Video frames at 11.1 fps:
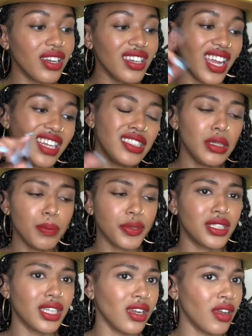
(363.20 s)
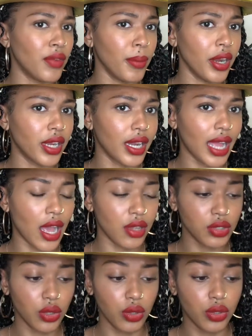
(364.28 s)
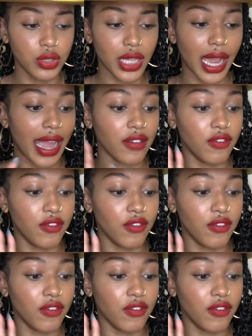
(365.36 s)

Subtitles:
19% of American households had